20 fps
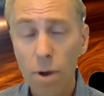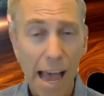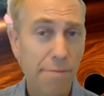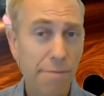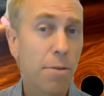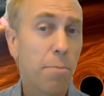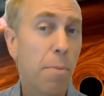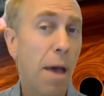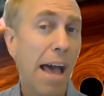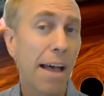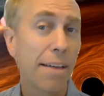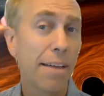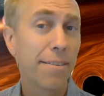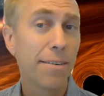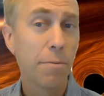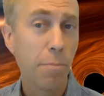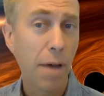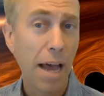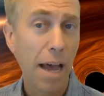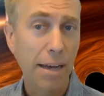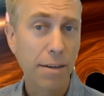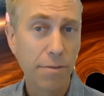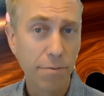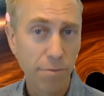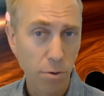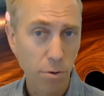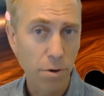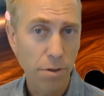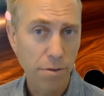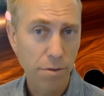because you have to
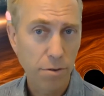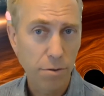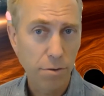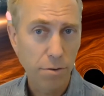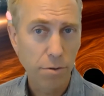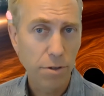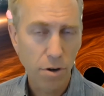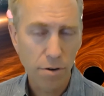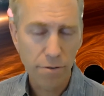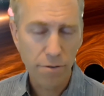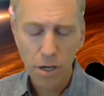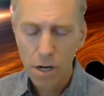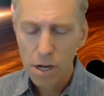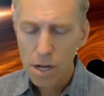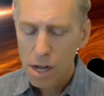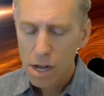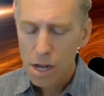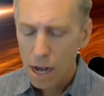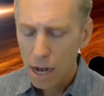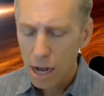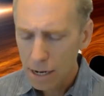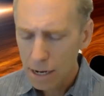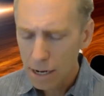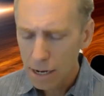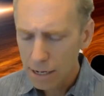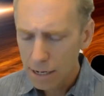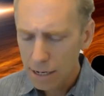pass it back and forth to the server.